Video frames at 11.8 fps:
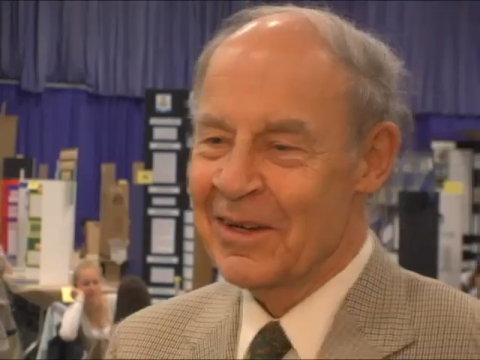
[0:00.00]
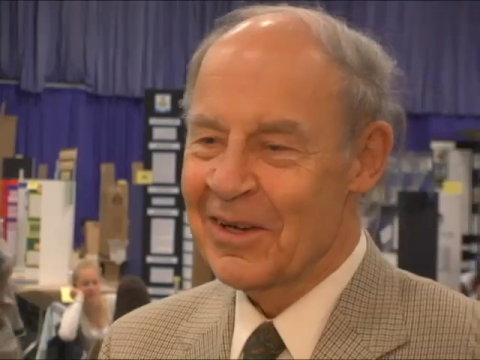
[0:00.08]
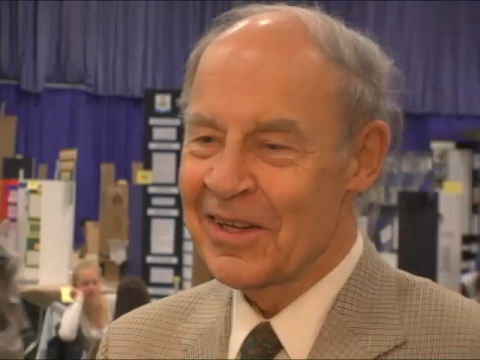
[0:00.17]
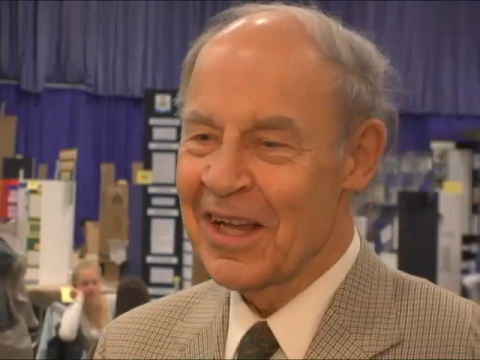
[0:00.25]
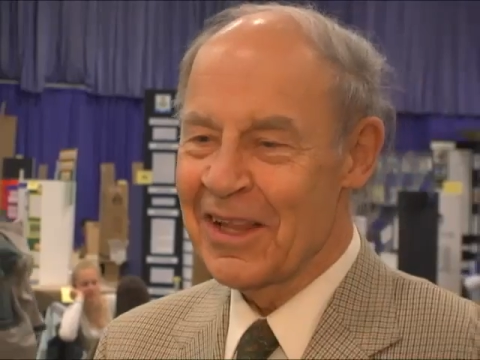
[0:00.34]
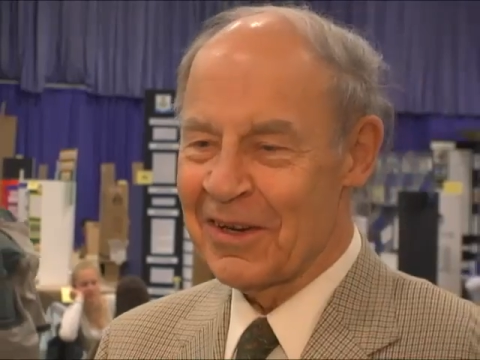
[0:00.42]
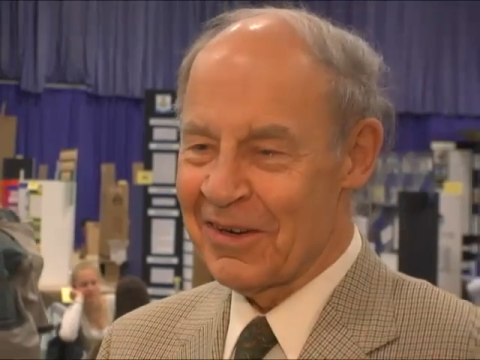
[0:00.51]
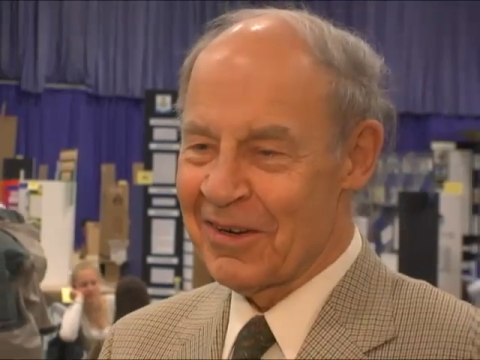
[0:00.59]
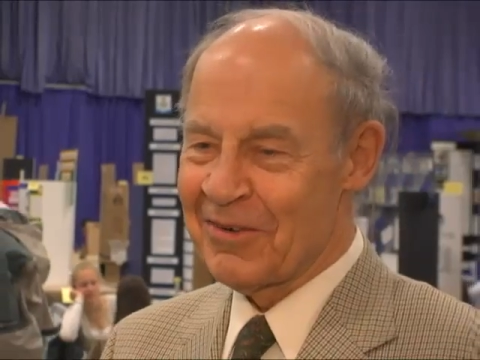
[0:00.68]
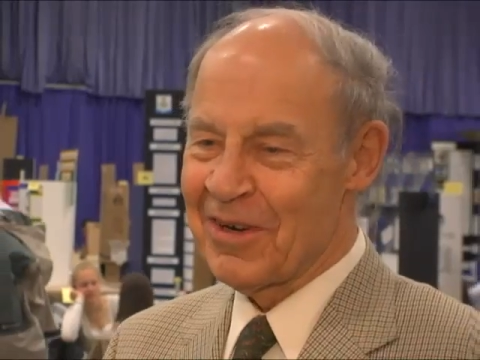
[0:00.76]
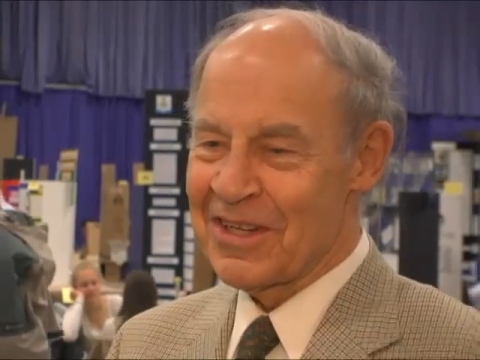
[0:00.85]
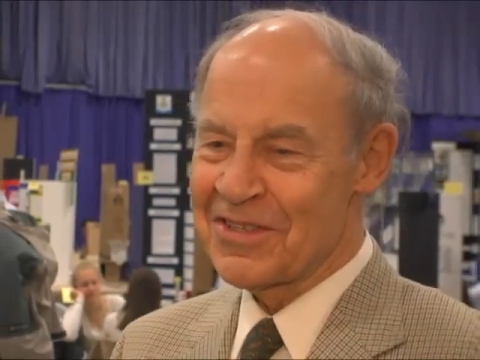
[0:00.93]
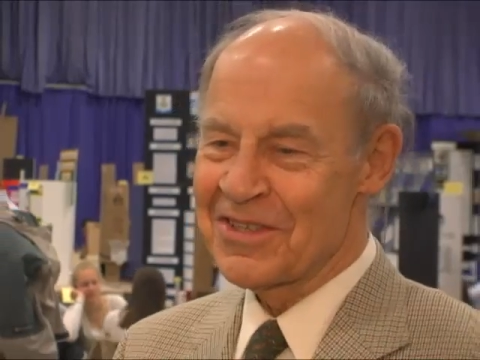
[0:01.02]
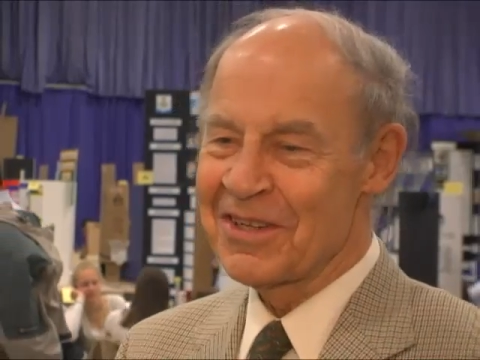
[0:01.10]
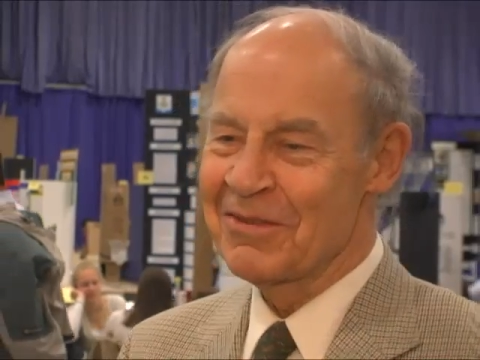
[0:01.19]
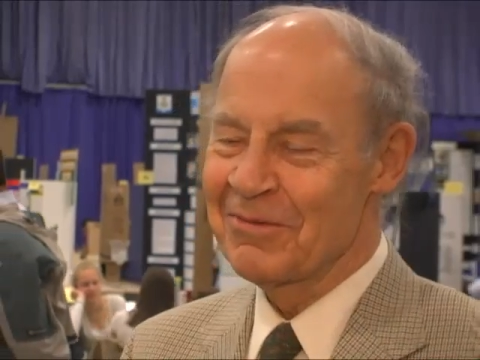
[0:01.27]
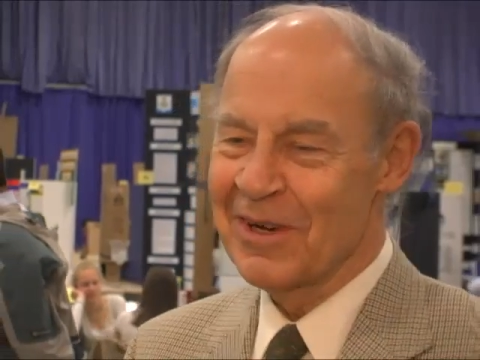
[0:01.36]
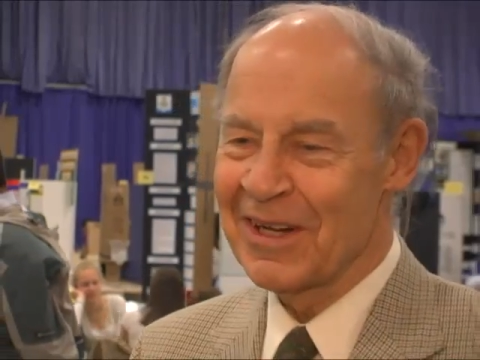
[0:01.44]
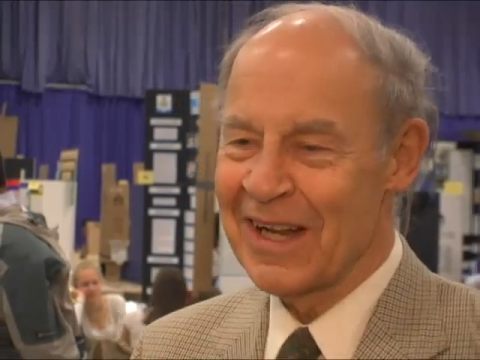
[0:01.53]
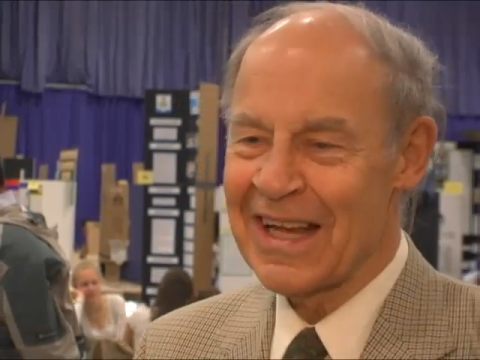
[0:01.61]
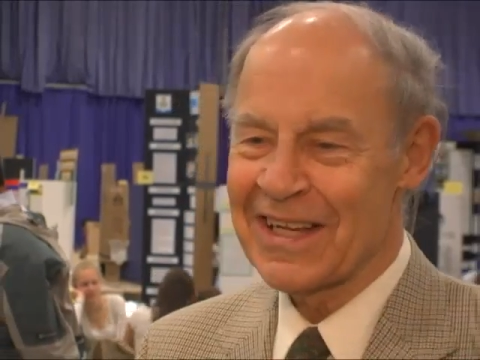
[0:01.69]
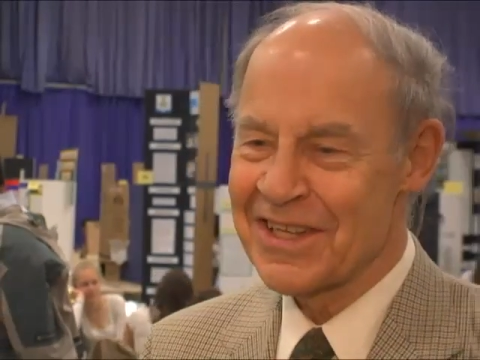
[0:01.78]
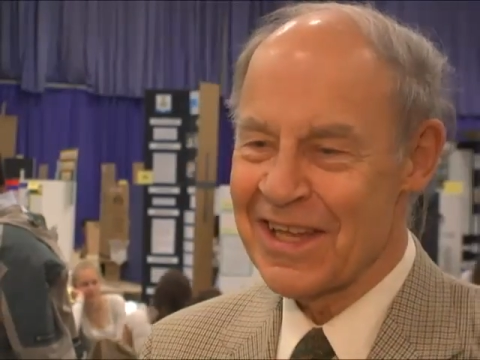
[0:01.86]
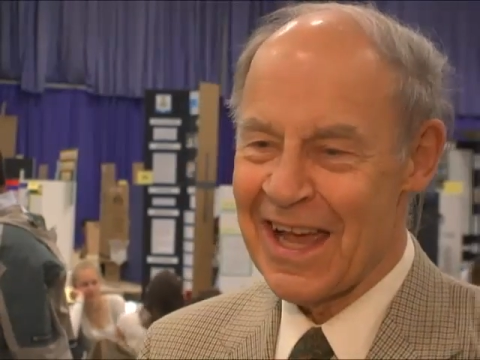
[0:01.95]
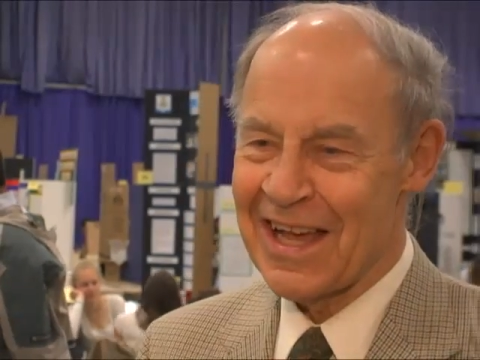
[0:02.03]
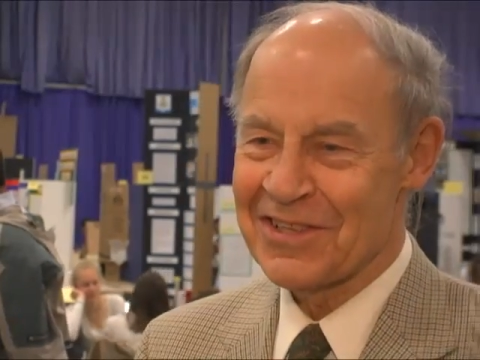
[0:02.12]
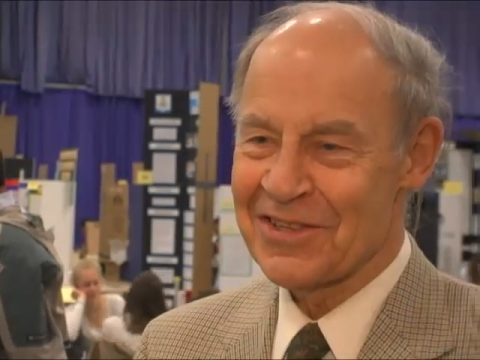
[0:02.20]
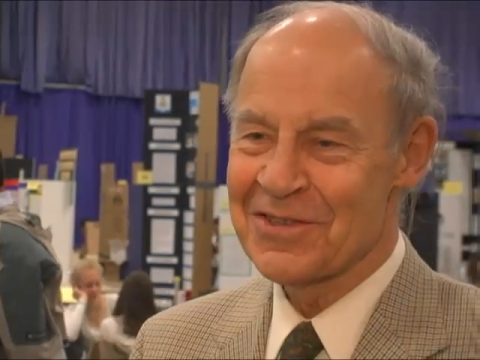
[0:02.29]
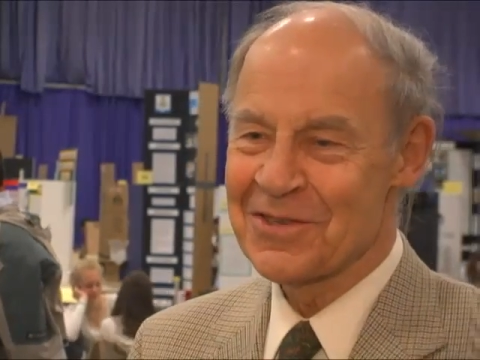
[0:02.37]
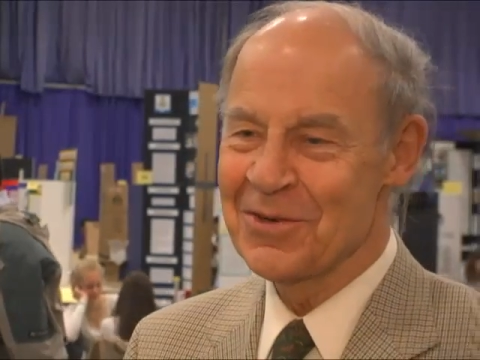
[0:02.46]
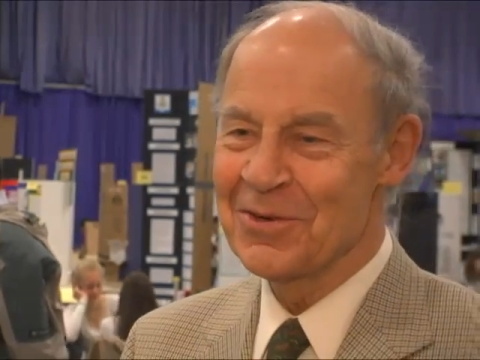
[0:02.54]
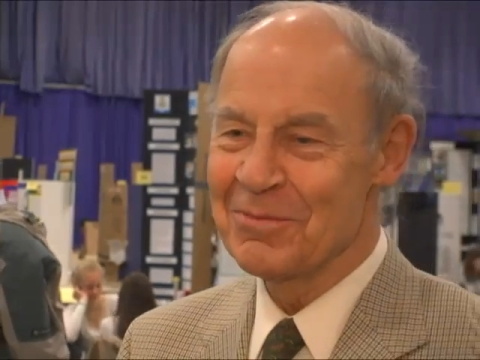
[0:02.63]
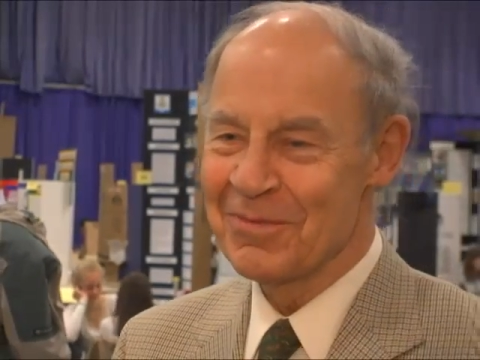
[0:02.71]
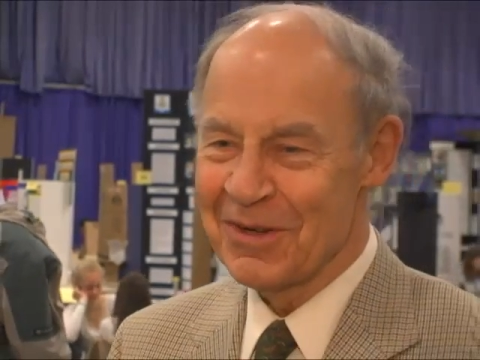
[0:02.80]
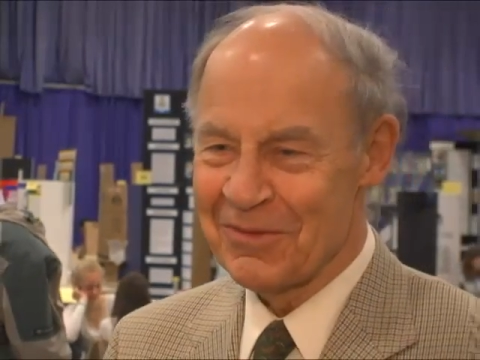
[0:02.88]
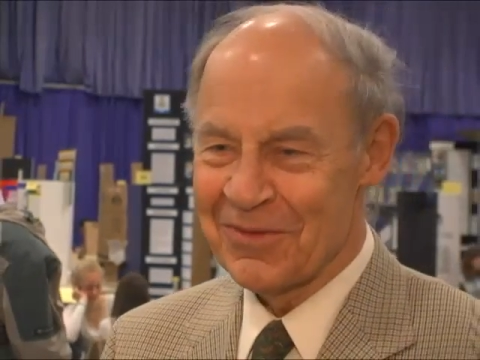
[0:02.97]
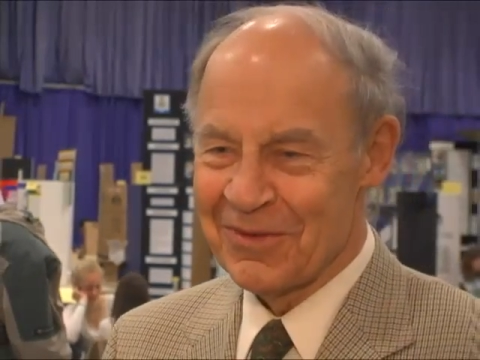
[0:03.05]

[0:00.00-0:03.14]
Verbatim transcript: Another question one likes to ask a student,